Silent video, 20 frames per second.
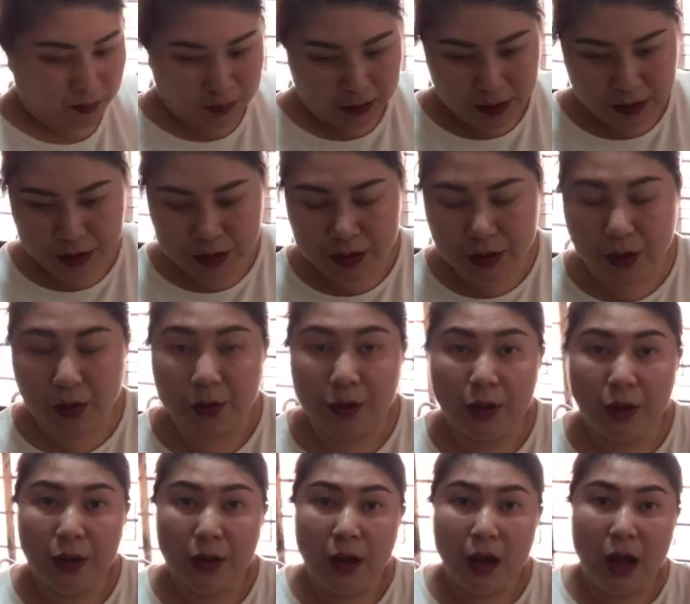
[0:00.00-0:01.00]
So
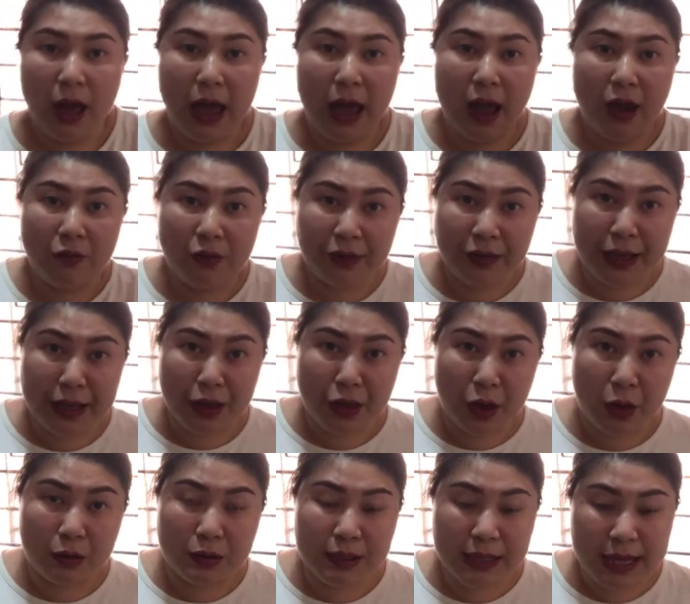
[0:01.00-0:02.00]
everything
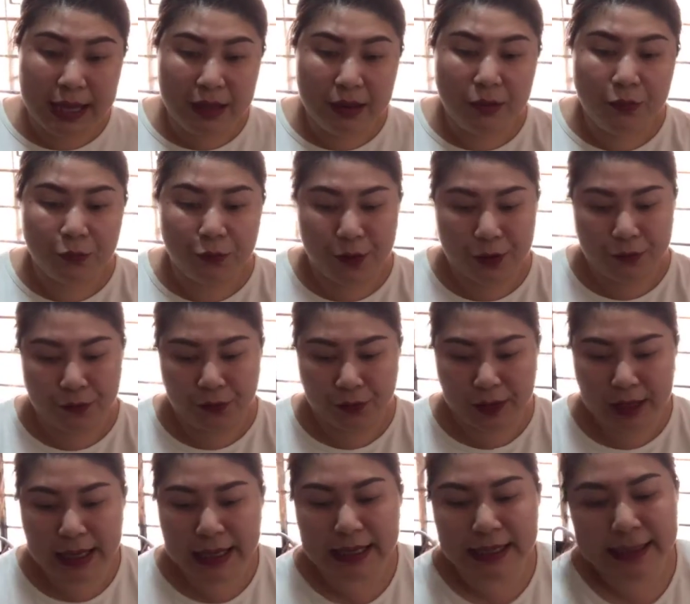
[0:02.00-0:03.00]
goes in
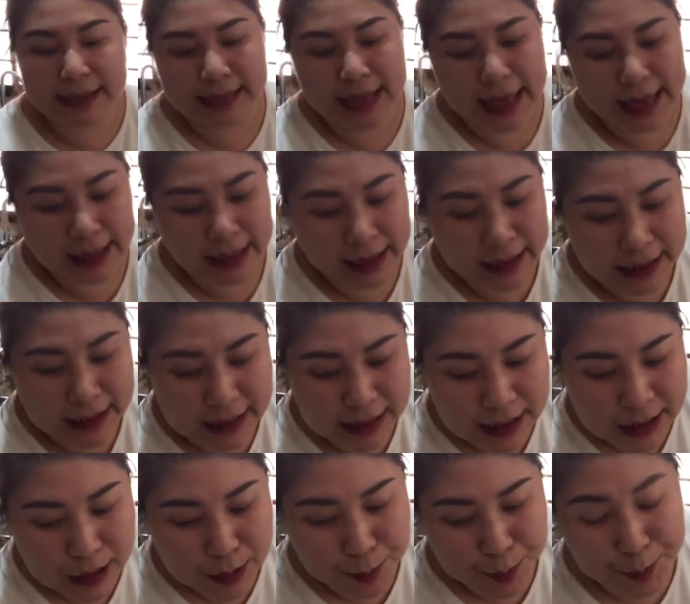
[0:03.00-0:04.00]
15 seconds
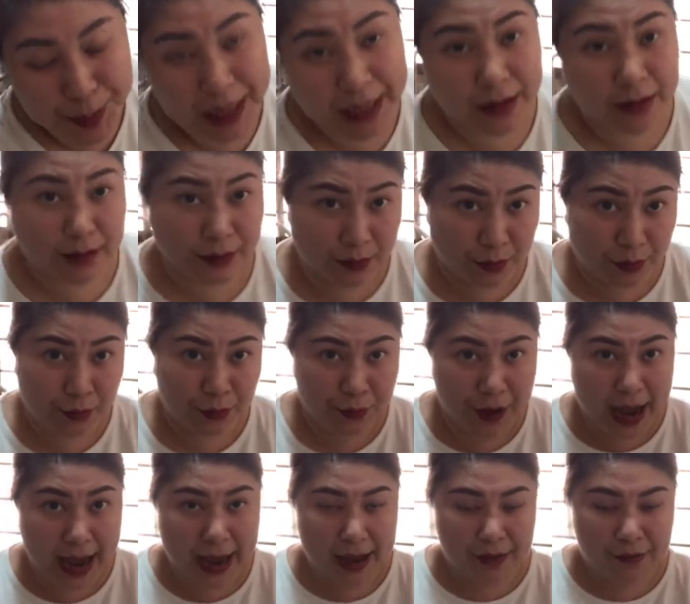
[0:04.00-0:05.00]
speed
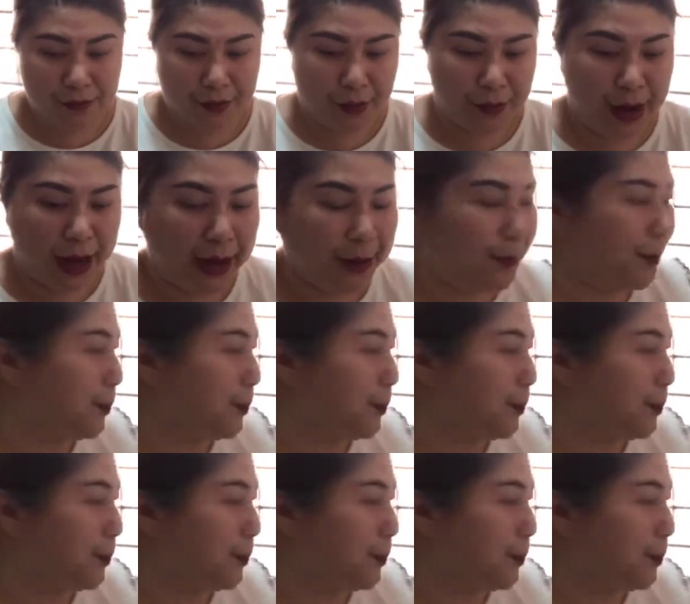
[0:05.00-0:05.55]
5, all right?